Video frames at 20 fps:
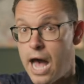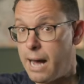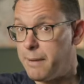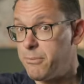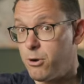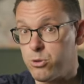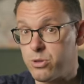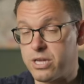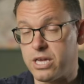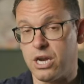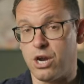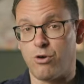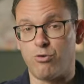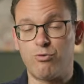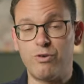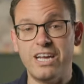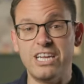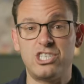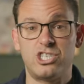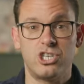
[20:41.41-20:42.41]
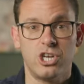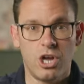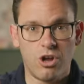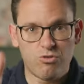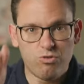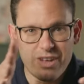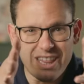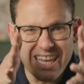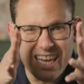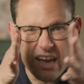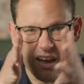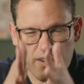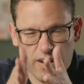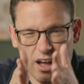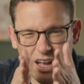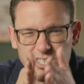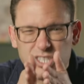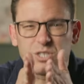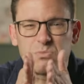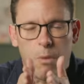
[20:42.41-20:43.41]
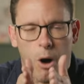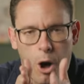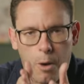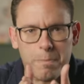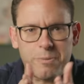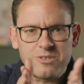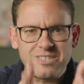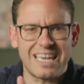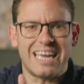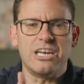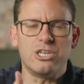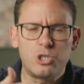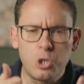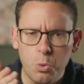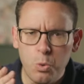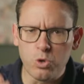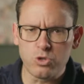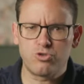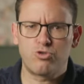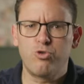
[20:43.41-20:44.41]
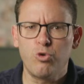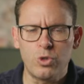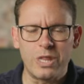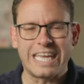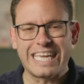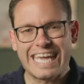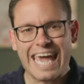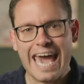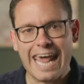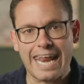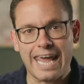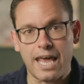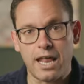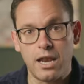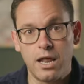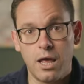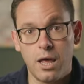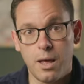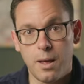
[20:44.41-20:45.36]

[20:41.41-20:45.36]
I'm only going to reach really a small percentage who will truly get it.